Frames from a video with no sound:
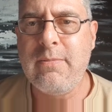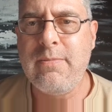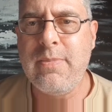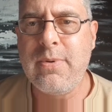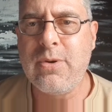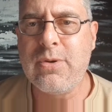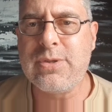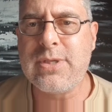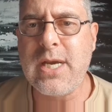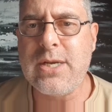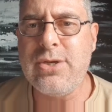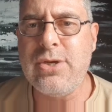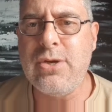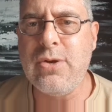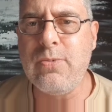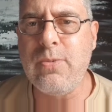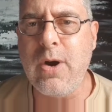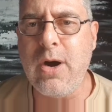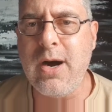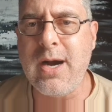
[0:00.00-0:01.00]
because they
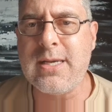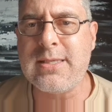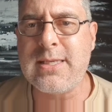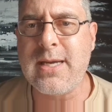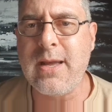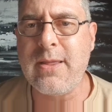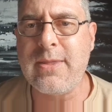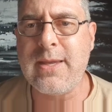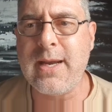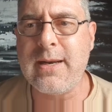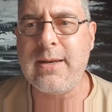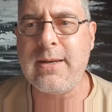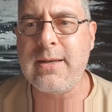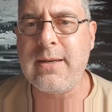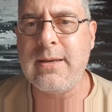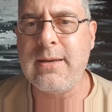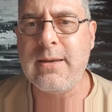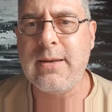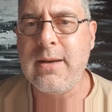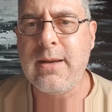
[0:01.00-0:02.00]
knew wiser that
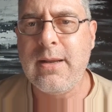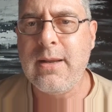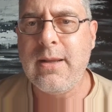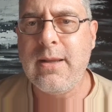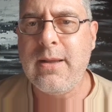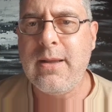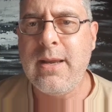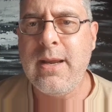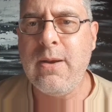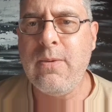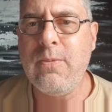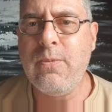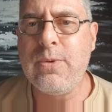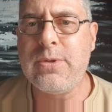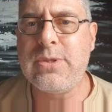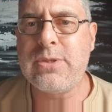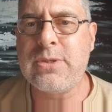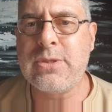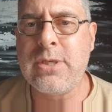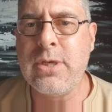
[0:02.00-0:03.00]
it
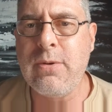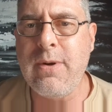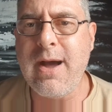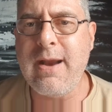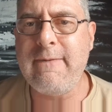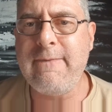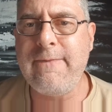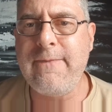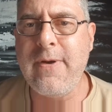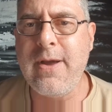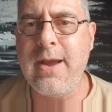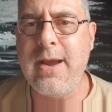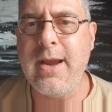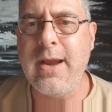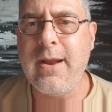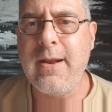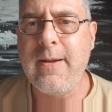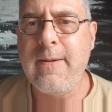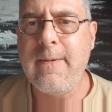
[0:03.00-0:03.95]
was too unfair.